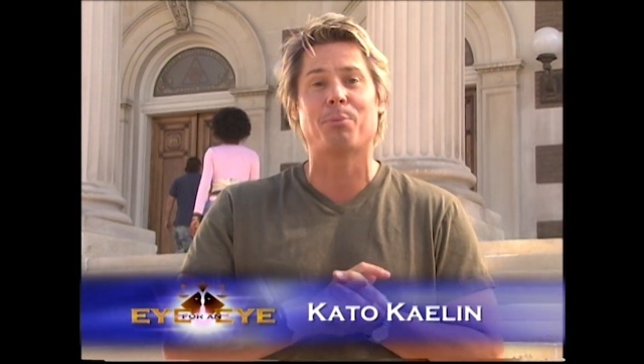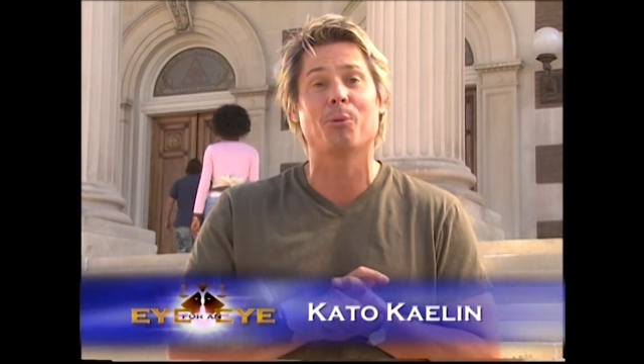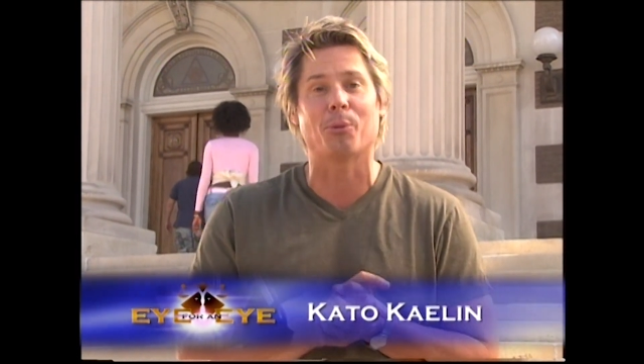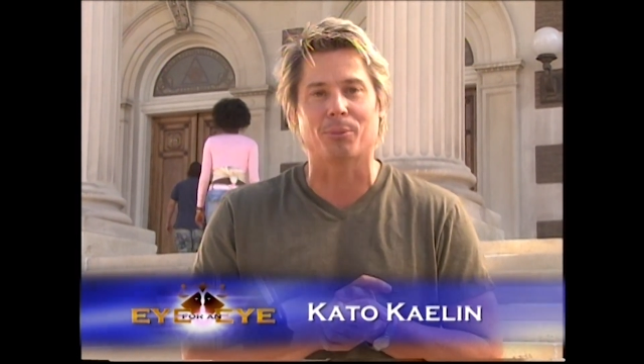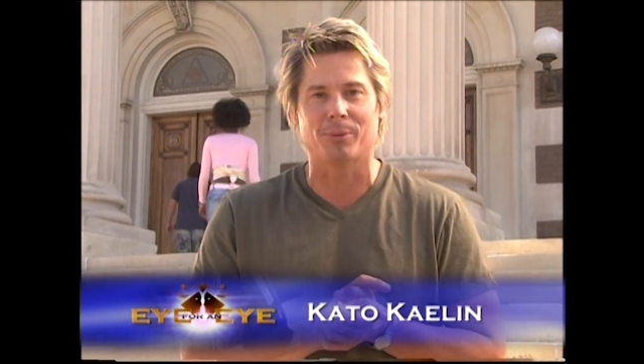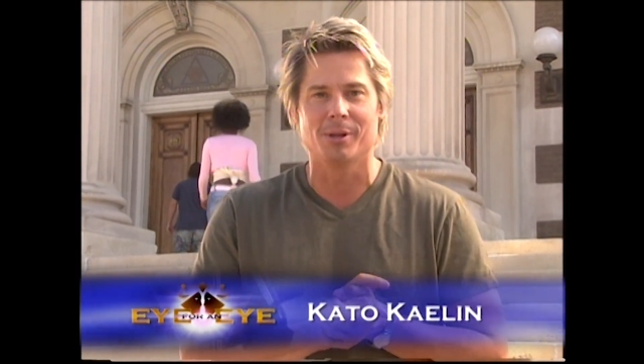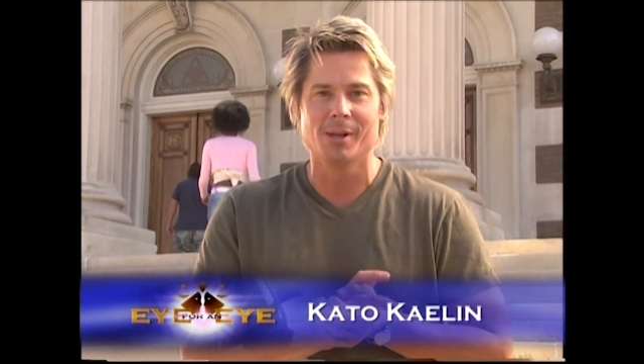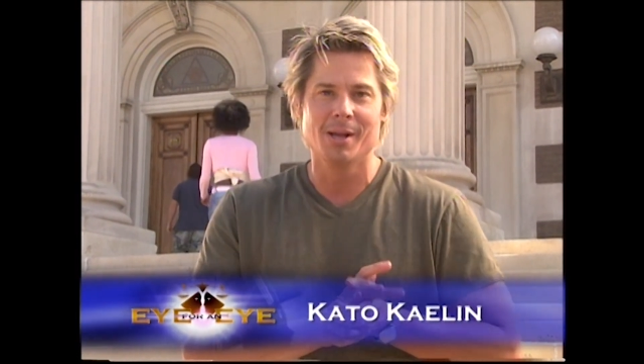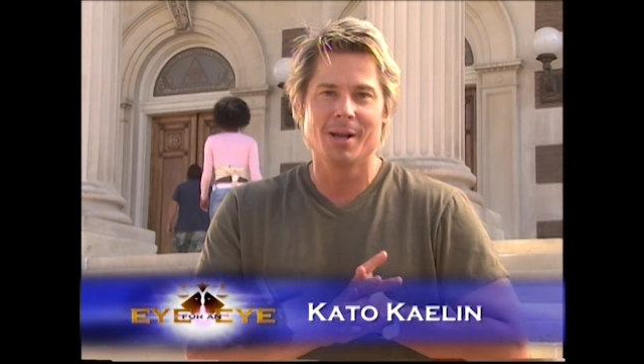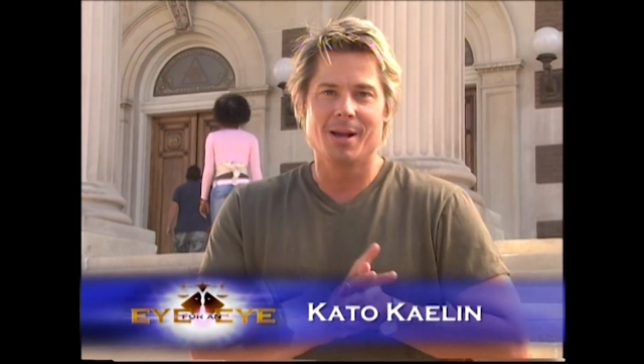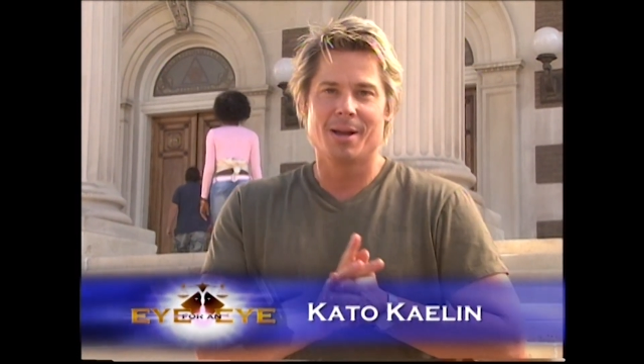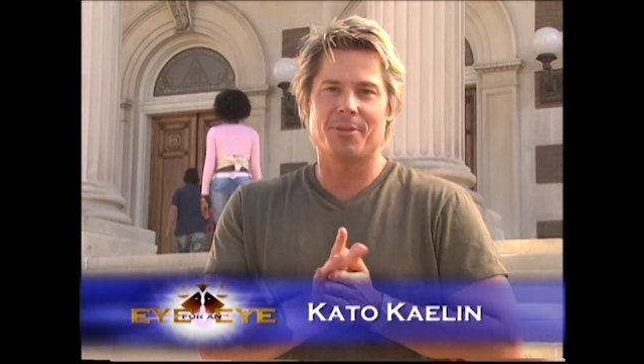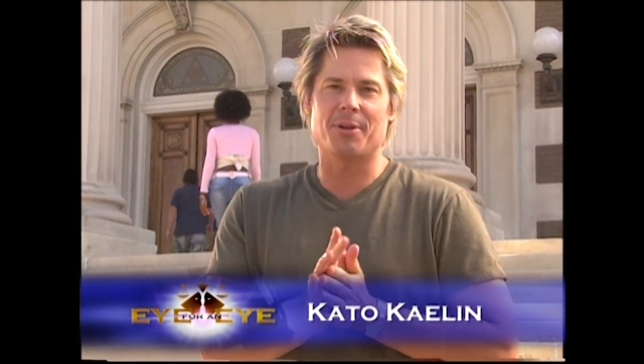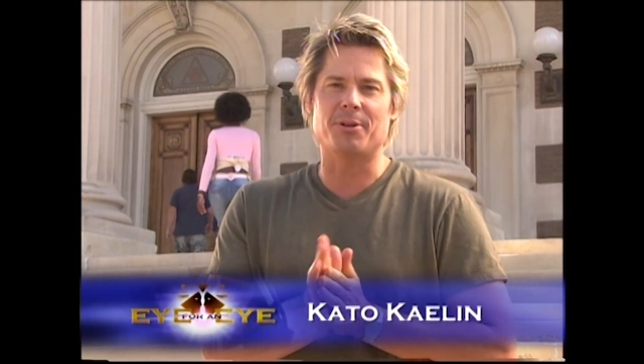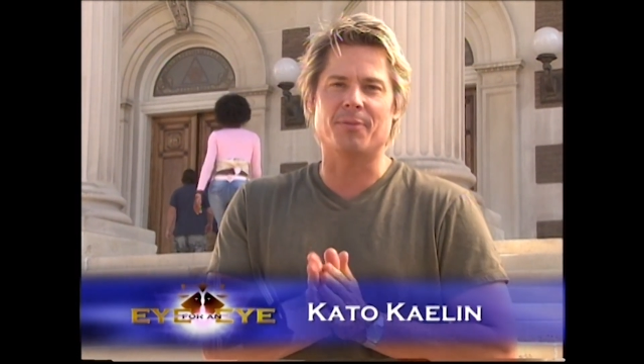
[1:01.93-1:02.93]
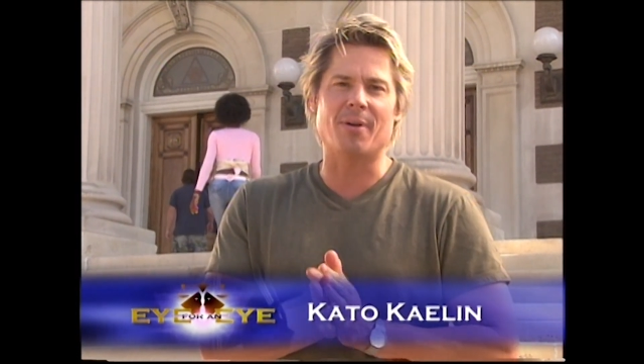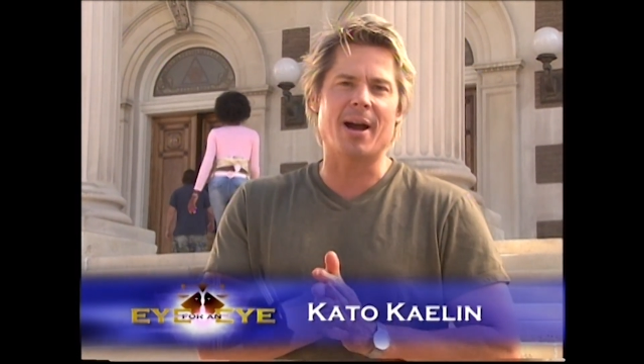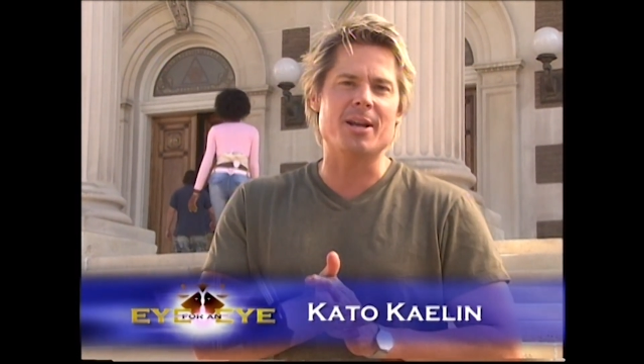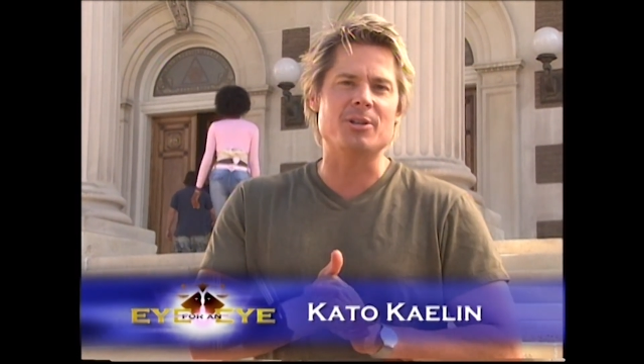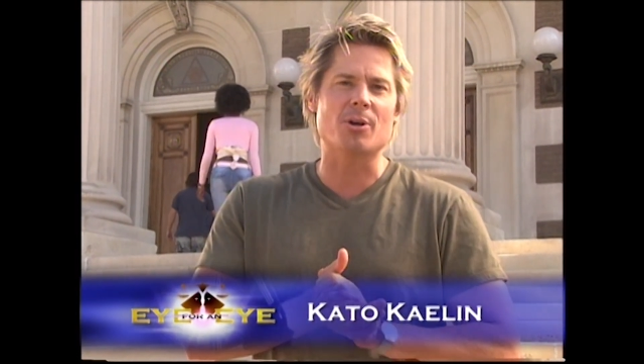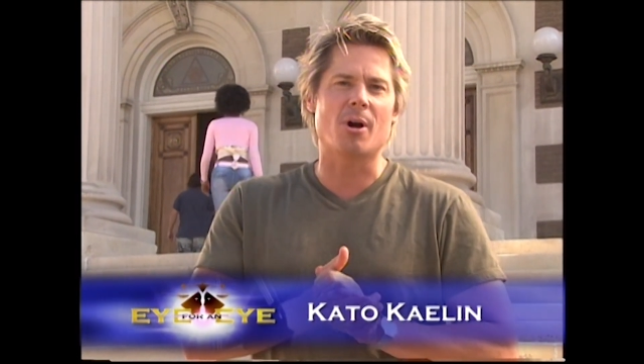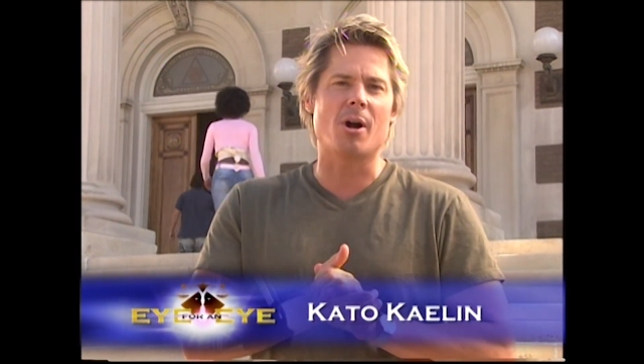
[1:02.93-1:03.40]
poodle. The
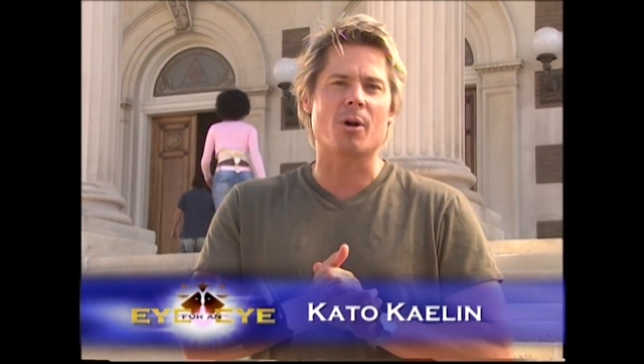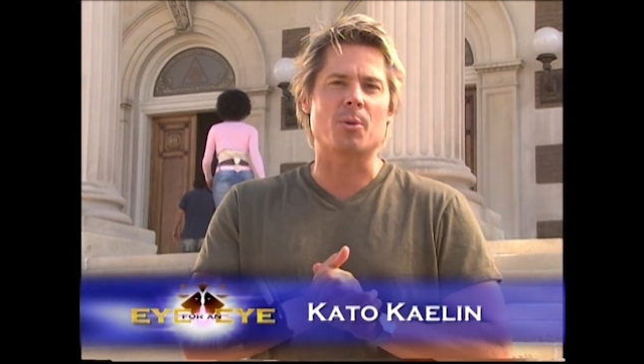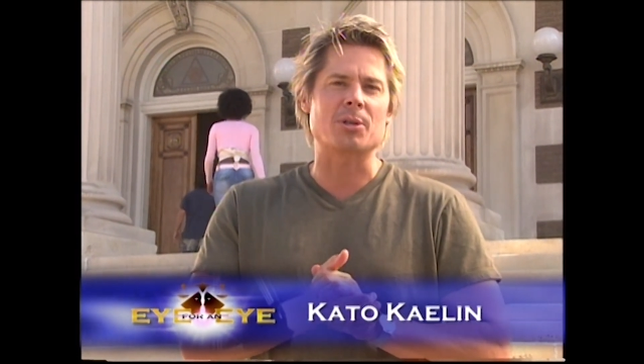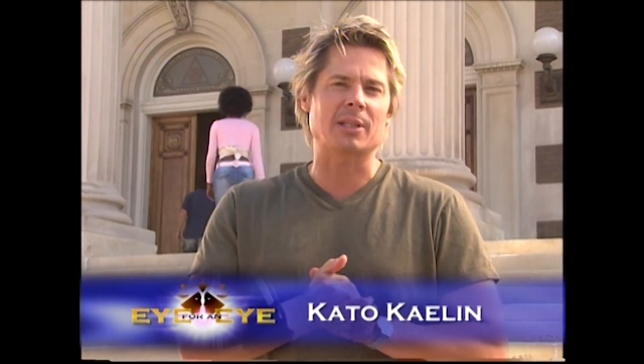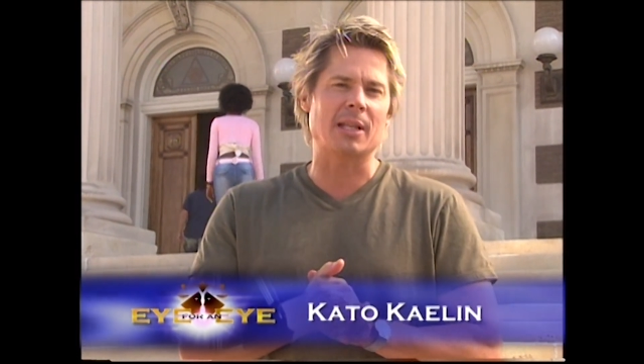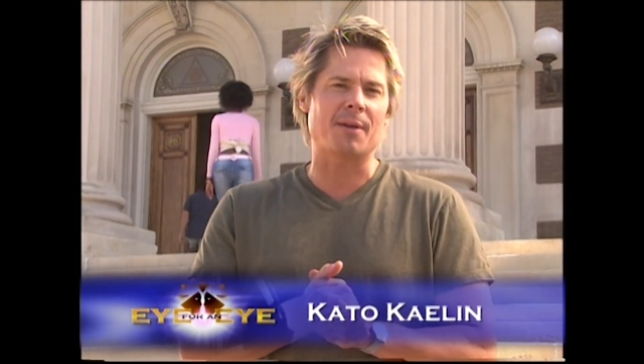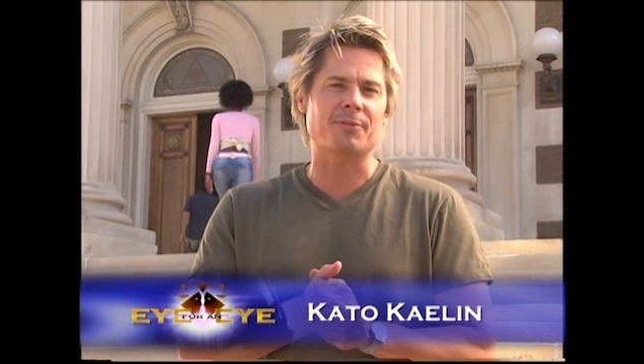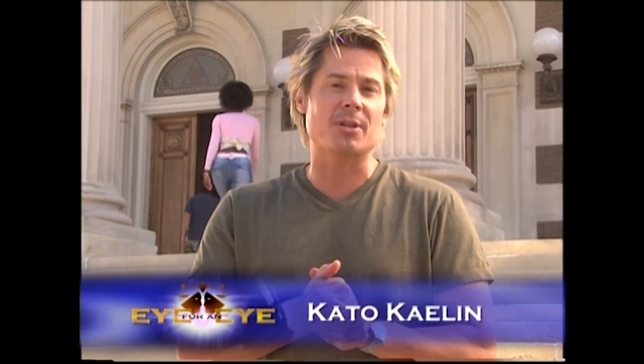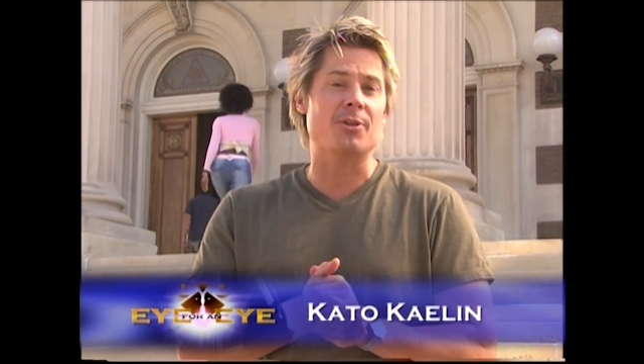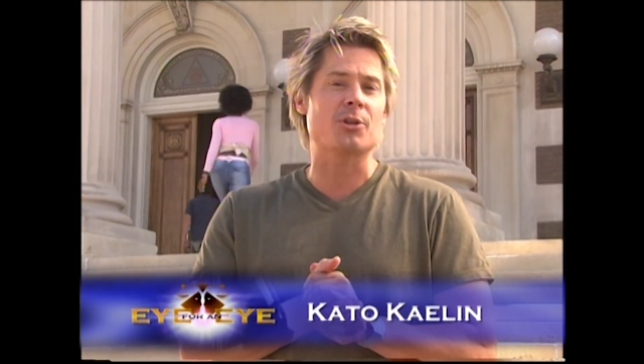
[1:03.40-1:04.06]
divine dog was left in